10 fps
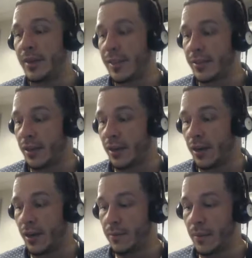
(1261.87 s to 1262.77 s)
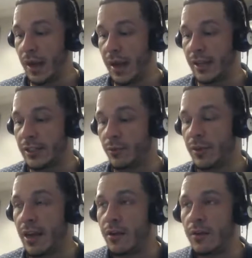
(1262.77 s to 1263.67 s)
at the. Um, I actually
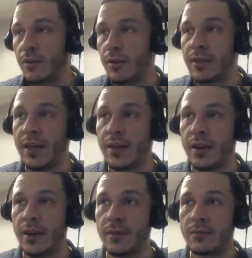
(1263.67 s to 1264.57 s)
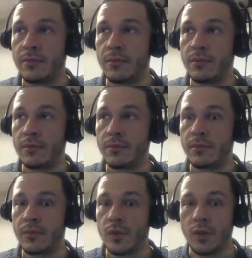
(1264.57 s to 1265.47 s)
went out one night um,
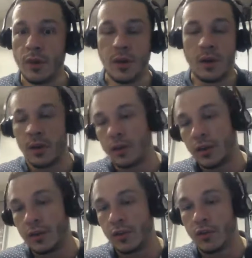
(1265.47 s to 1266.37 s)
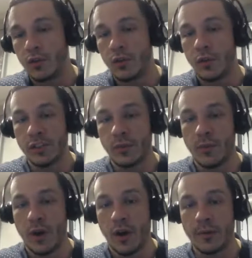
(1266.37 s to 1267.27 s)
to a, a, a, local oyster
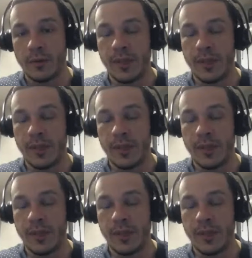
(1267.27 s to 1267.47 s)
bar.